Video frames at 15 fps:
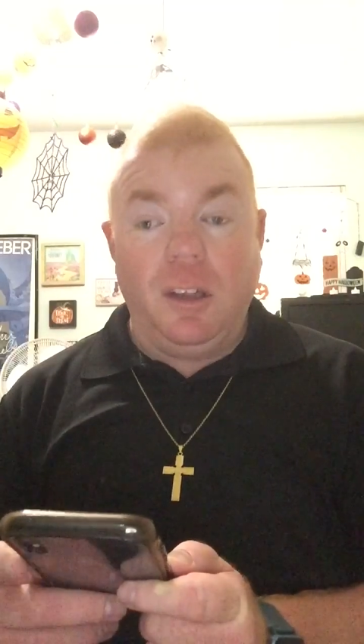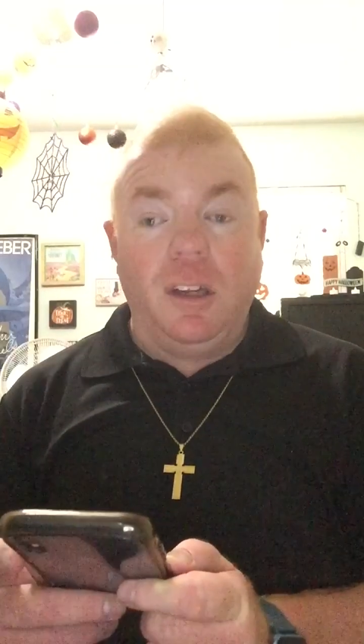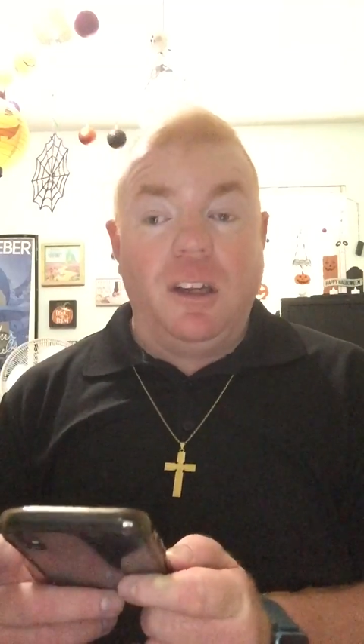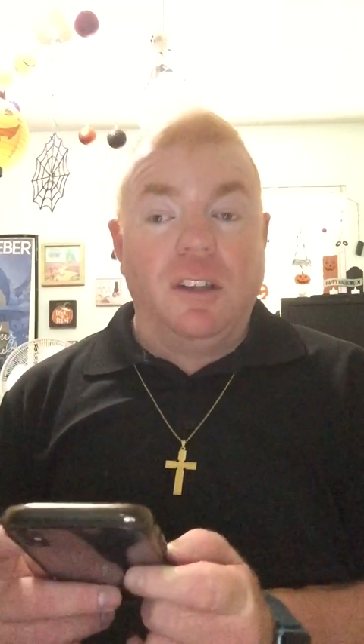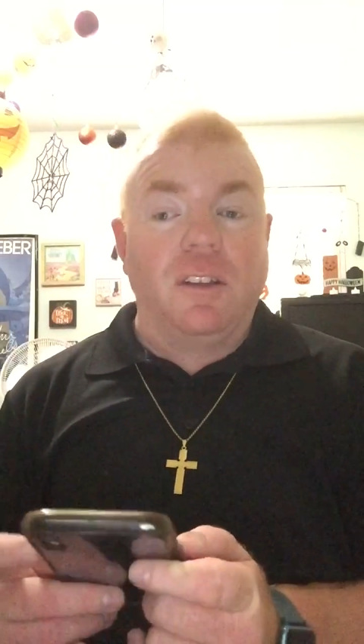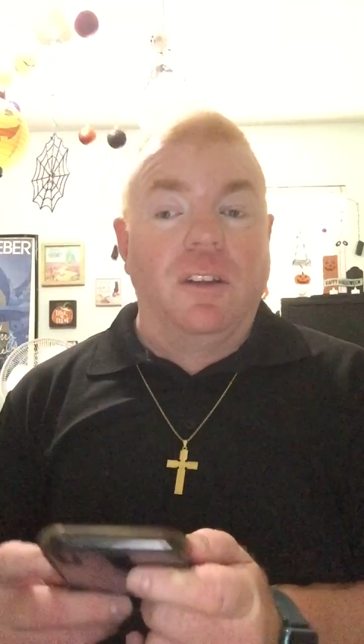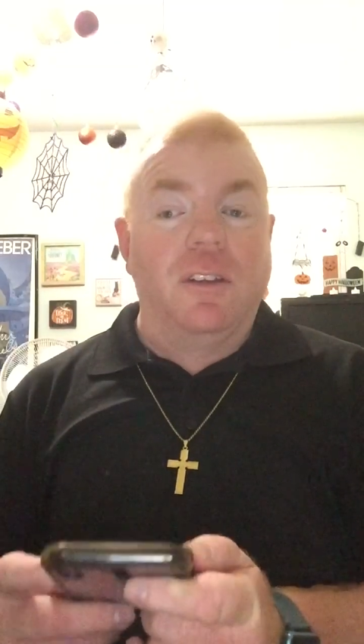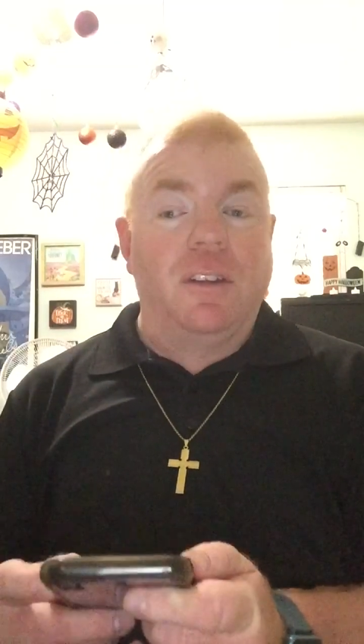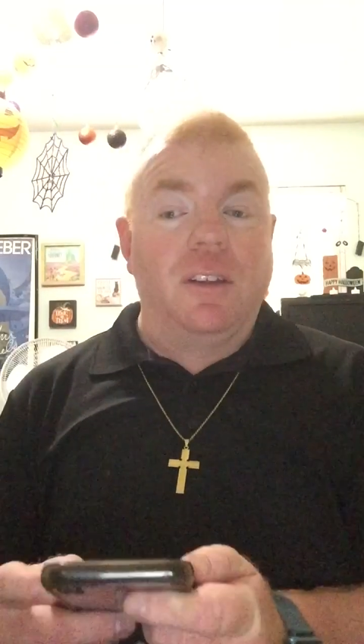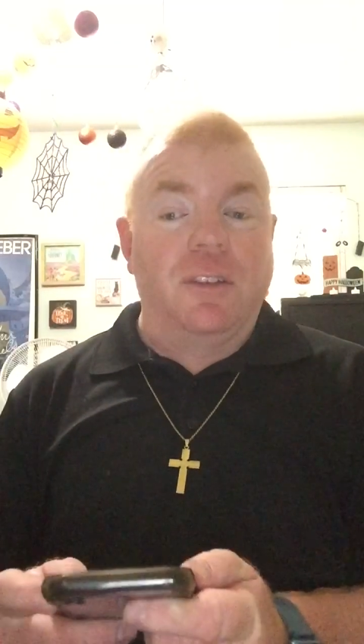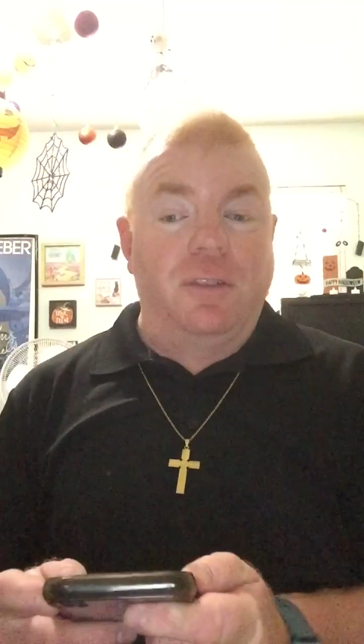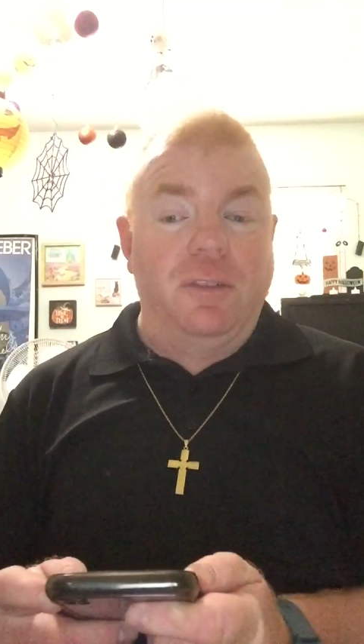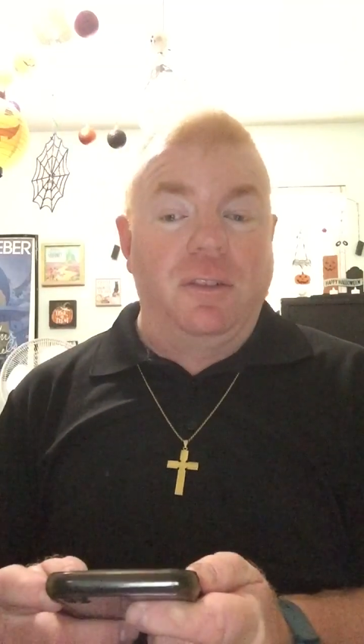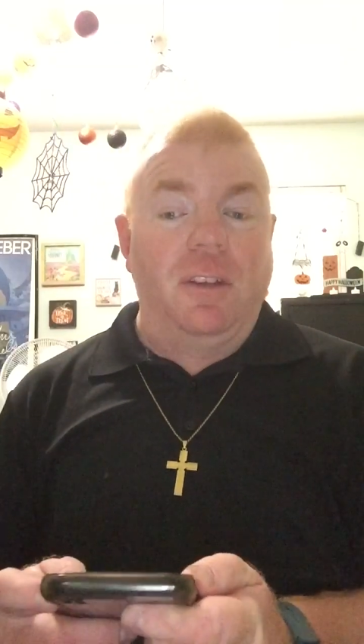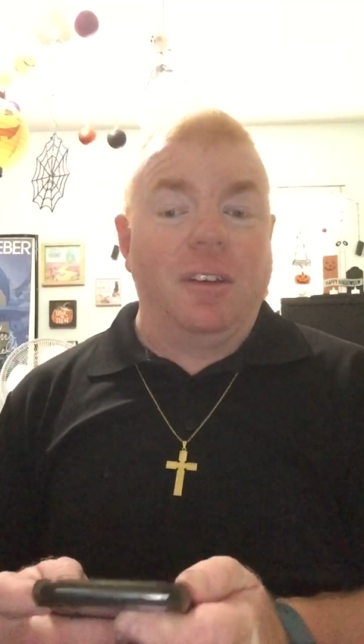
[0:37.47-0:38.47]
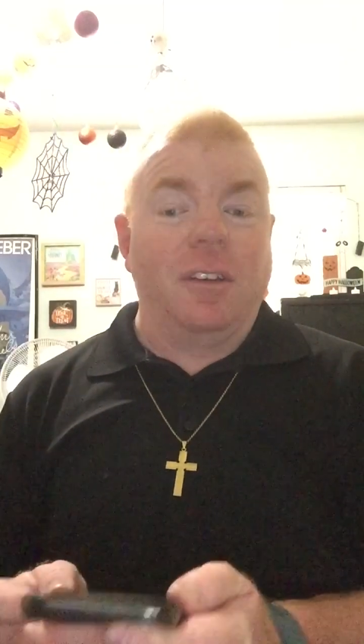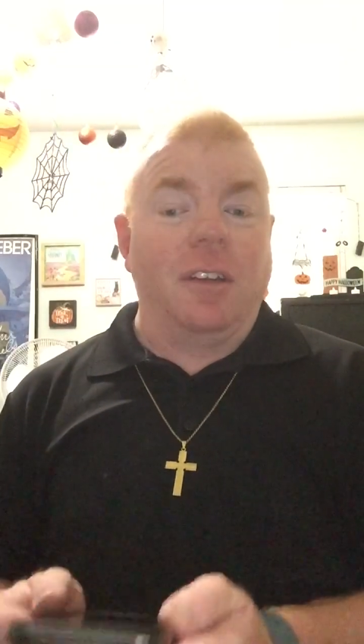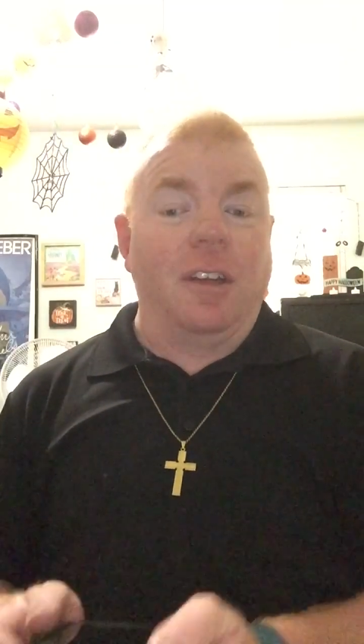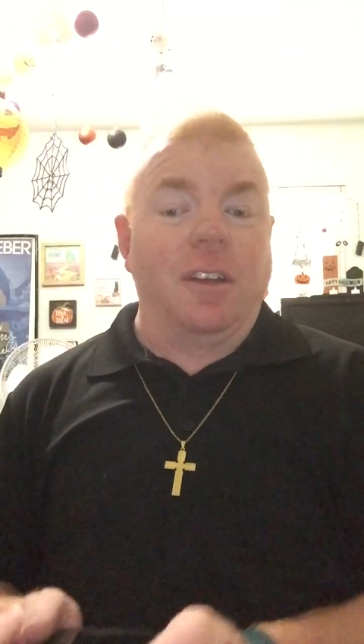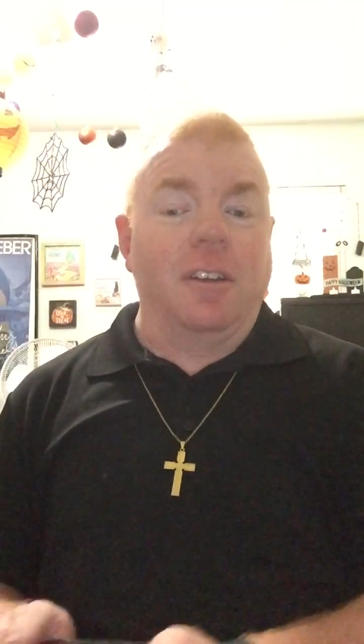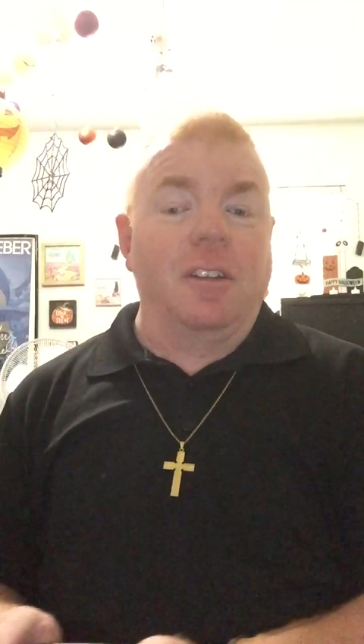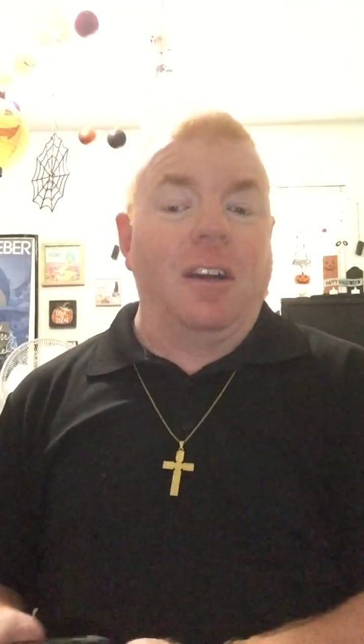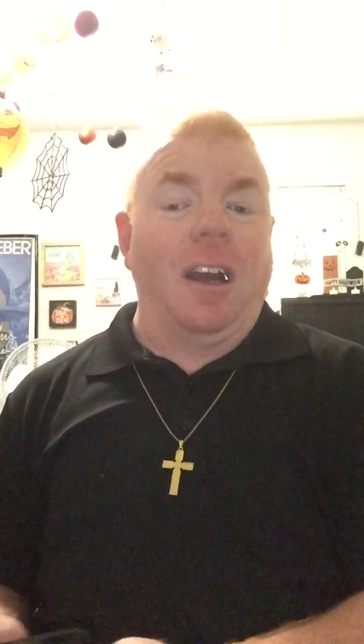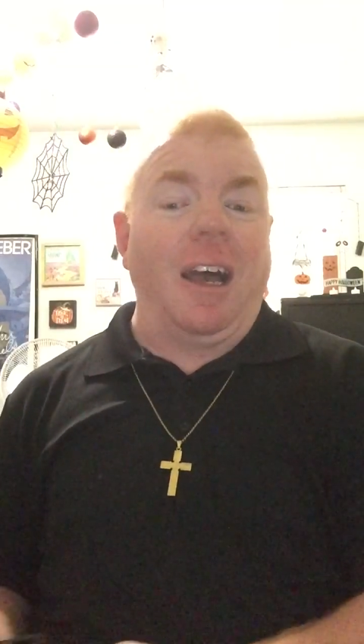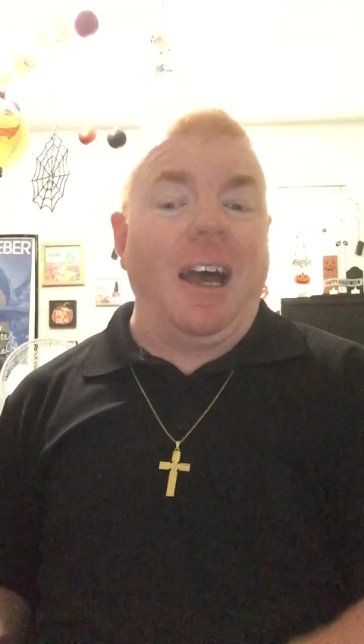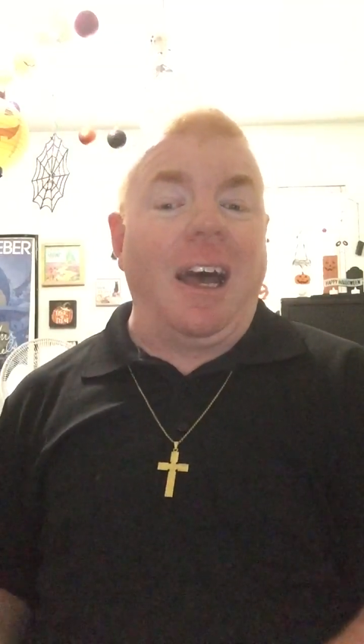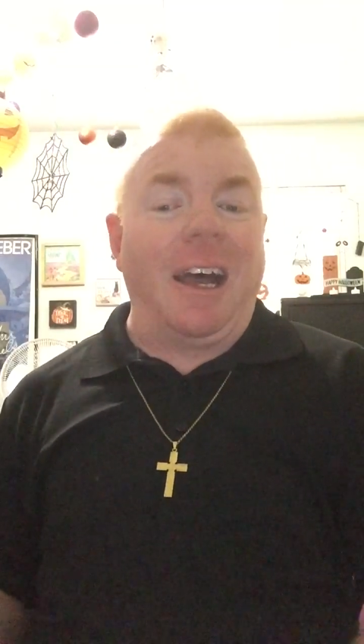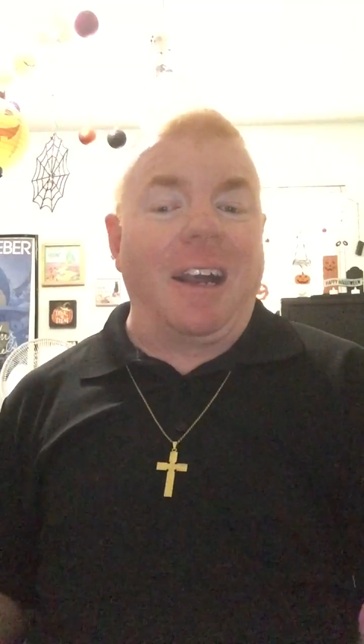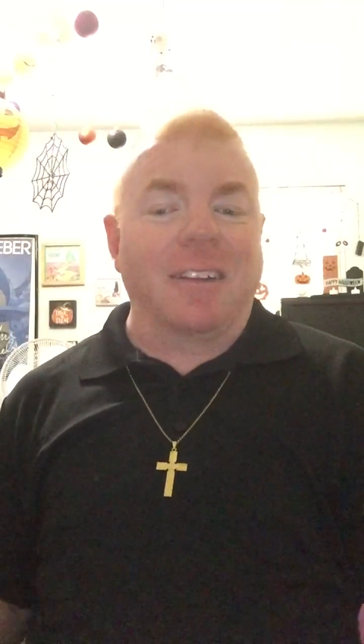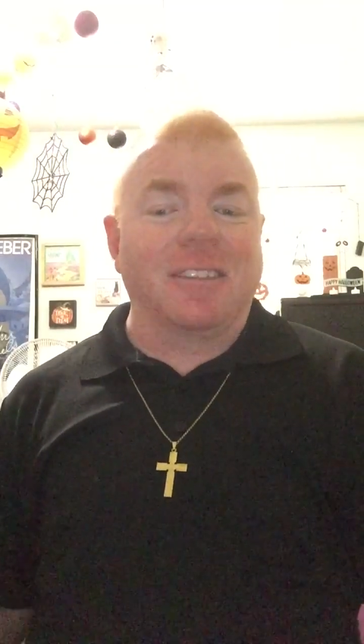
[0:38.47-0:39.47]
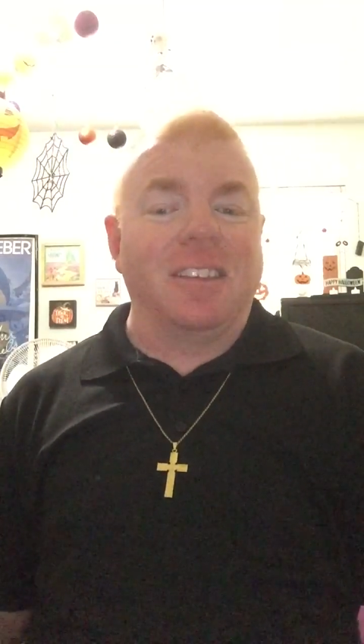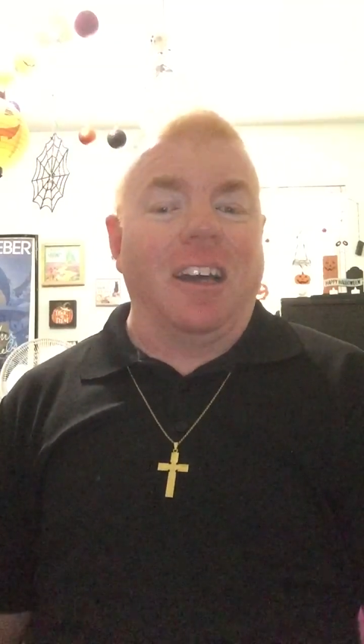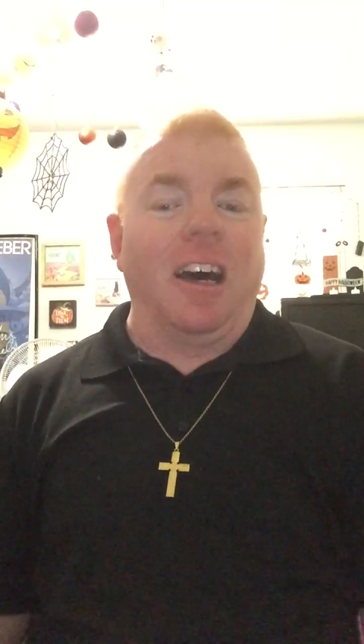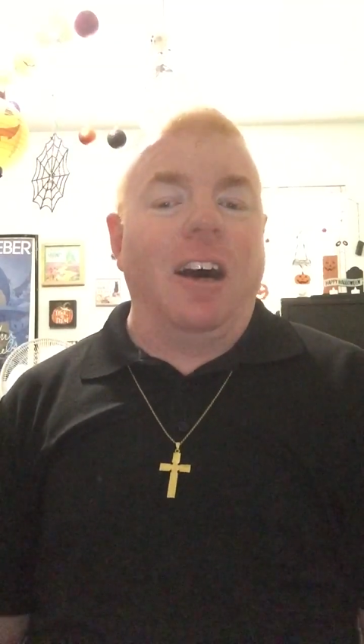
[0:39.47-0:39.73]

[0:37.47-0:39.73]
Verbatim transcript: So, this was another act